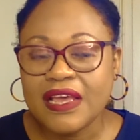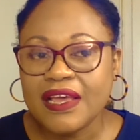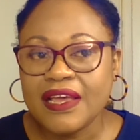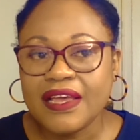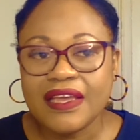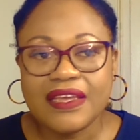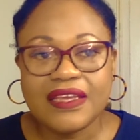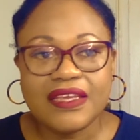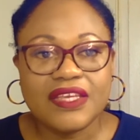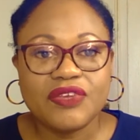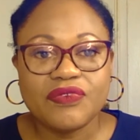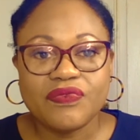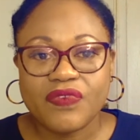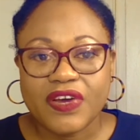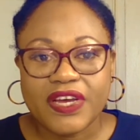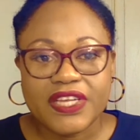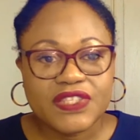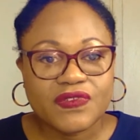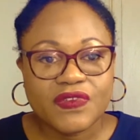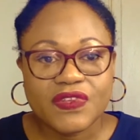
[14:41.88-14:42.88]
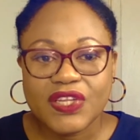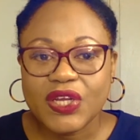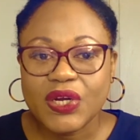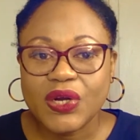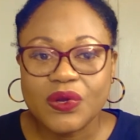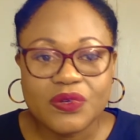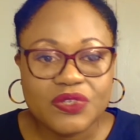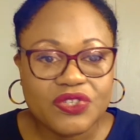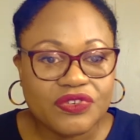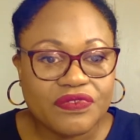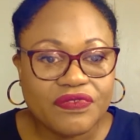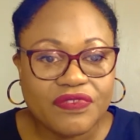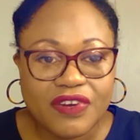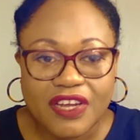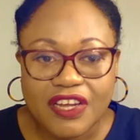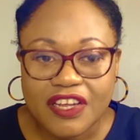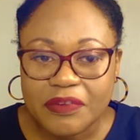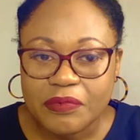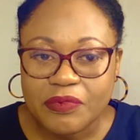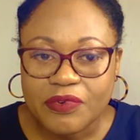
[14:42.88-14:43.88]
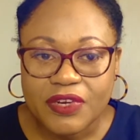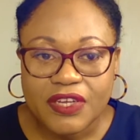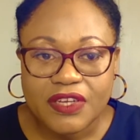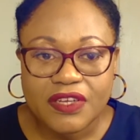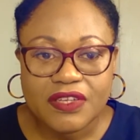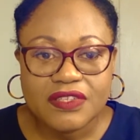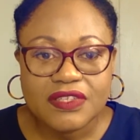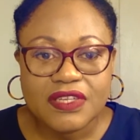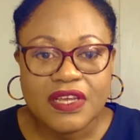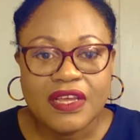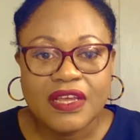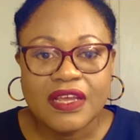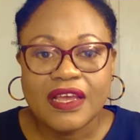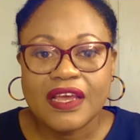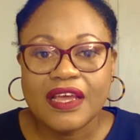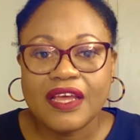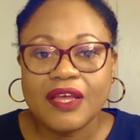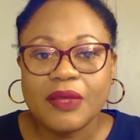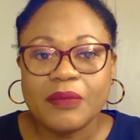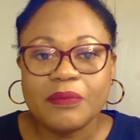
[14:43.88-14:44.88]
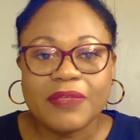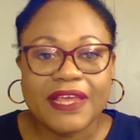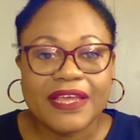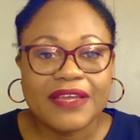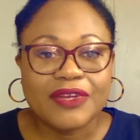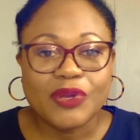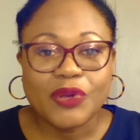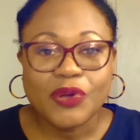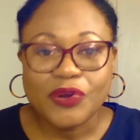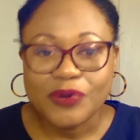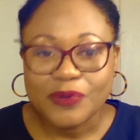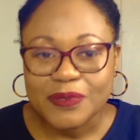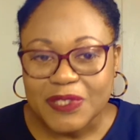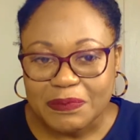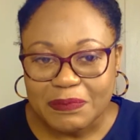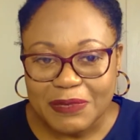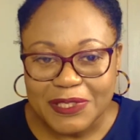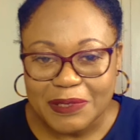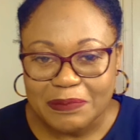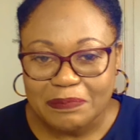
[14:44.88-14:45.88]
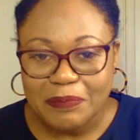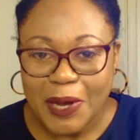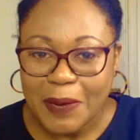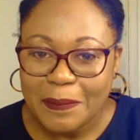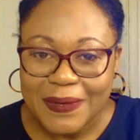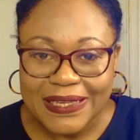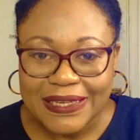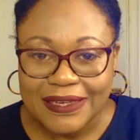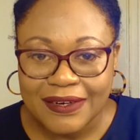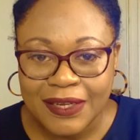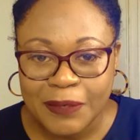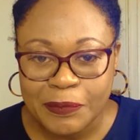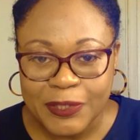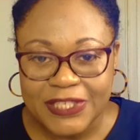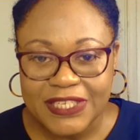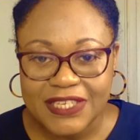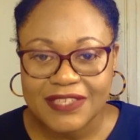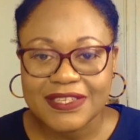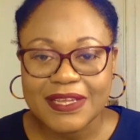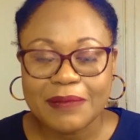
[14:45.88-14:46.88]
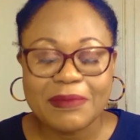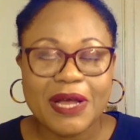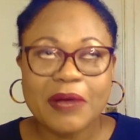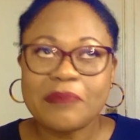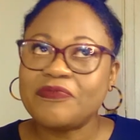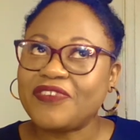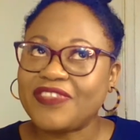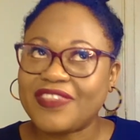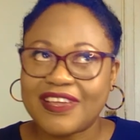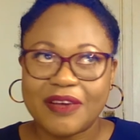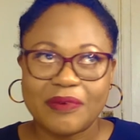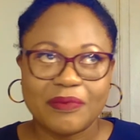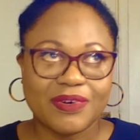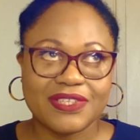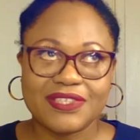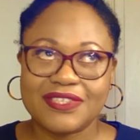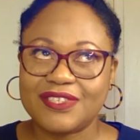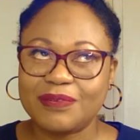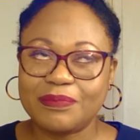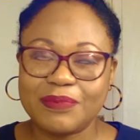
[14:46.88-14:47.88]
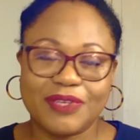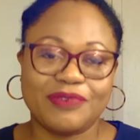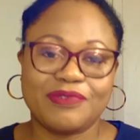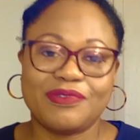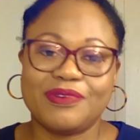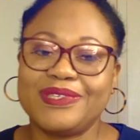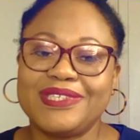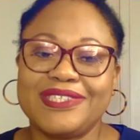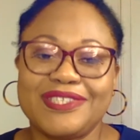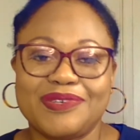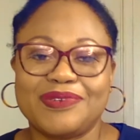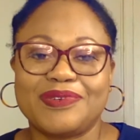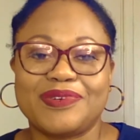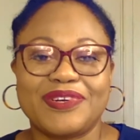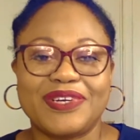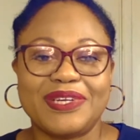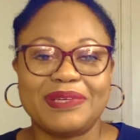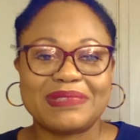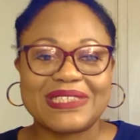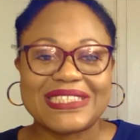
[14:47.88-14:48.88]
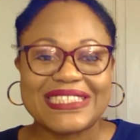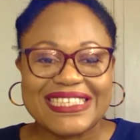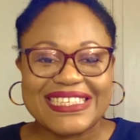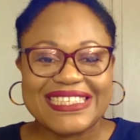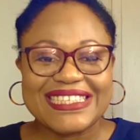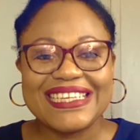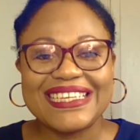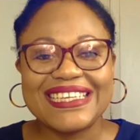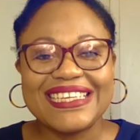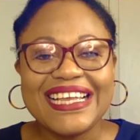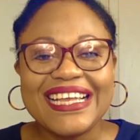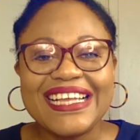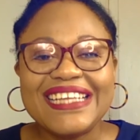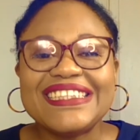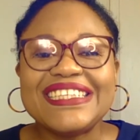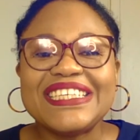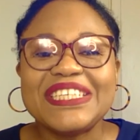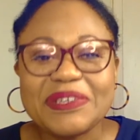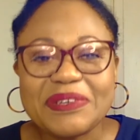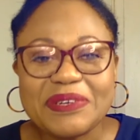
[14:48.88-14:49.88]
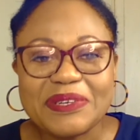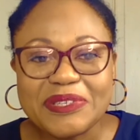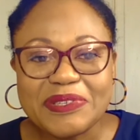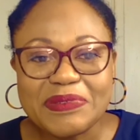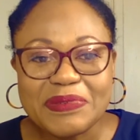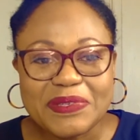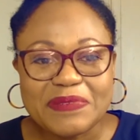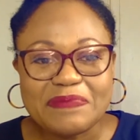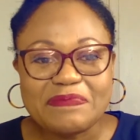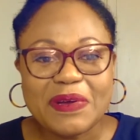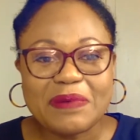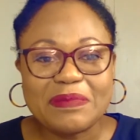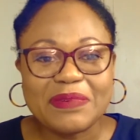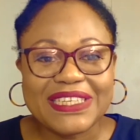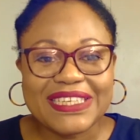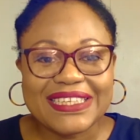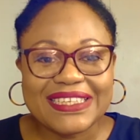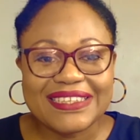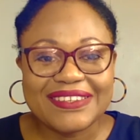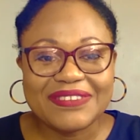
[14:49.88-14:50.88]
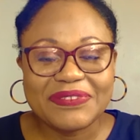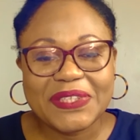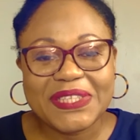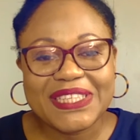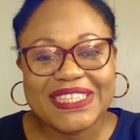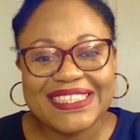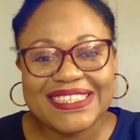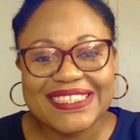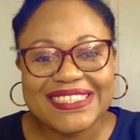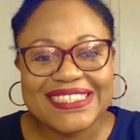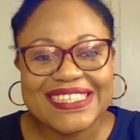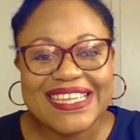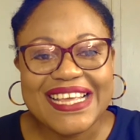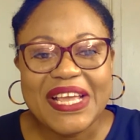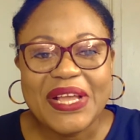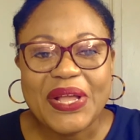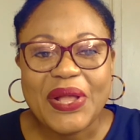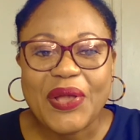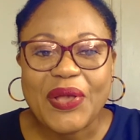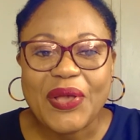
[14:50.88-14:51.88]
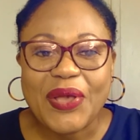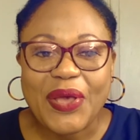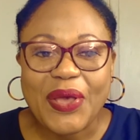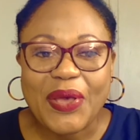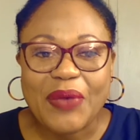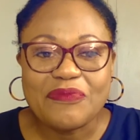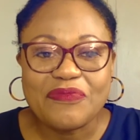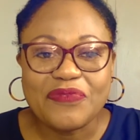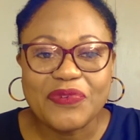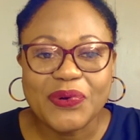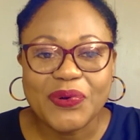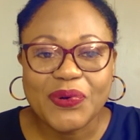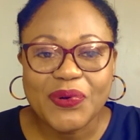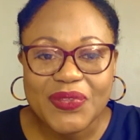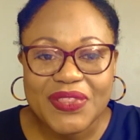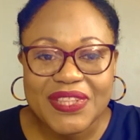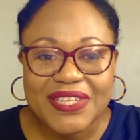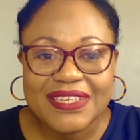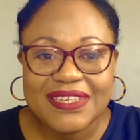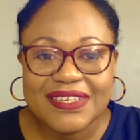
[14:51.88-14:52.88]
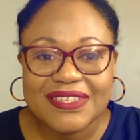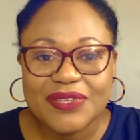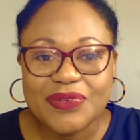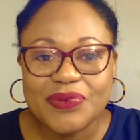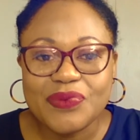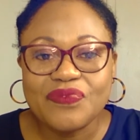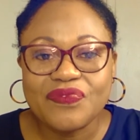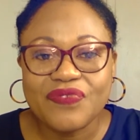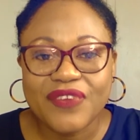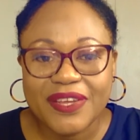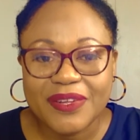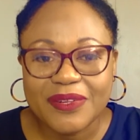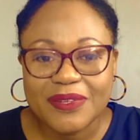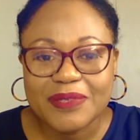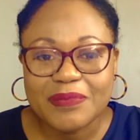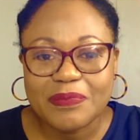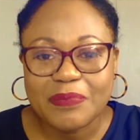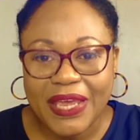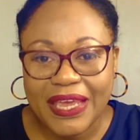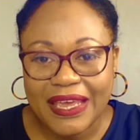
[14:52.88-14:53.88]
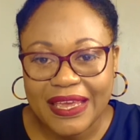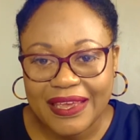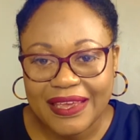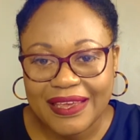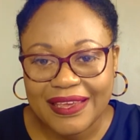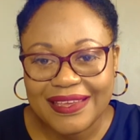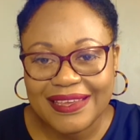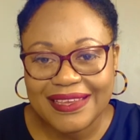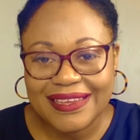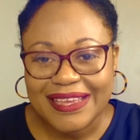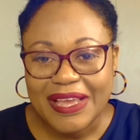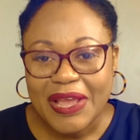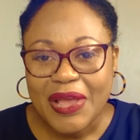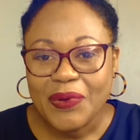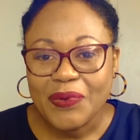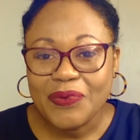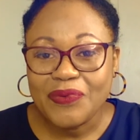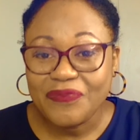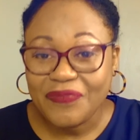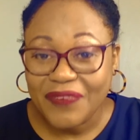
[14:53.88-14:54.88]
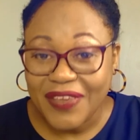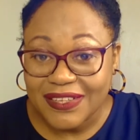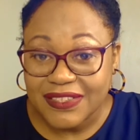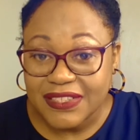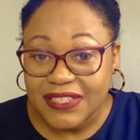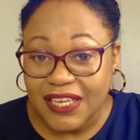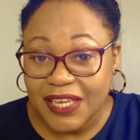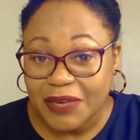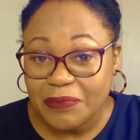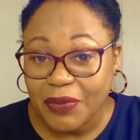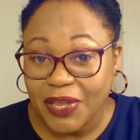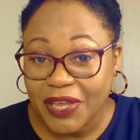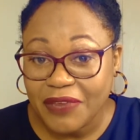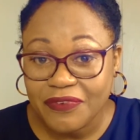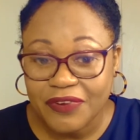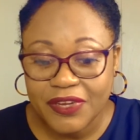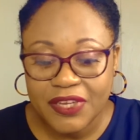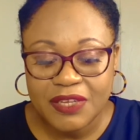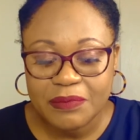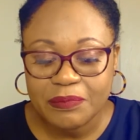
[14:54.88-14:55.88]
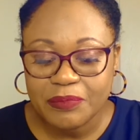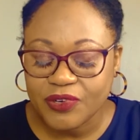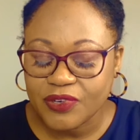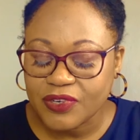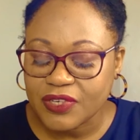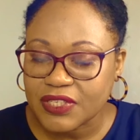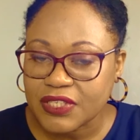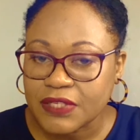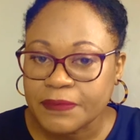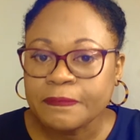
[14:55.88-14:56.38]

He fights for the closure of libraries and the encroachment on public liberties. I'm up for that one. Stop encroaching on our liberties. The encroachment of public liberties for authors who fail to pay, who fail to get paid for ebooks.